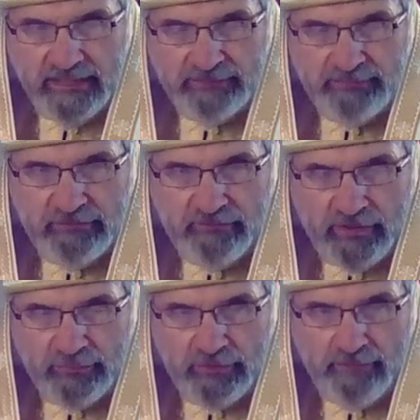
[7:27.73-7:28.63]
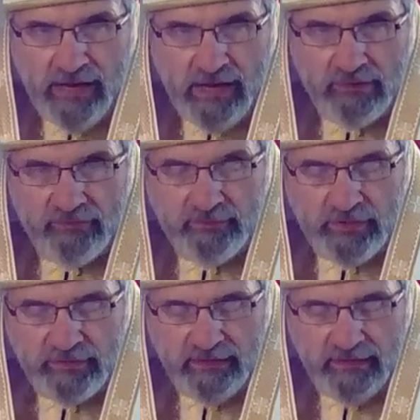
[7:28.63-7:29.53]
he's been filled with power
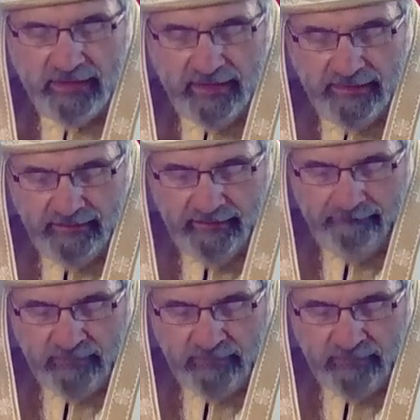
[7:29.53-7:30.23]
from on high,